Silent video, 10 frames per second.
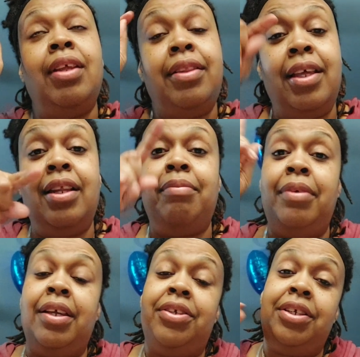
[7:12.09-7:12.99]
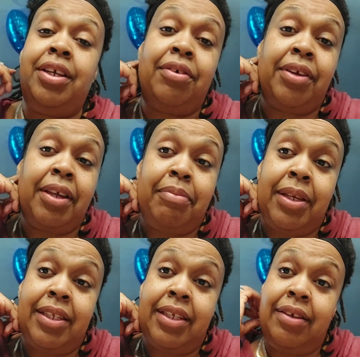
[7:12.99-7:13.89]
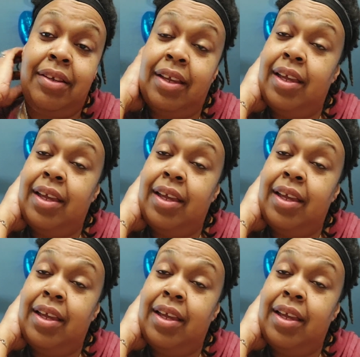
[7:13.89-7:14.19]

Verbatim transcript: then me and Gigi gonna get busy,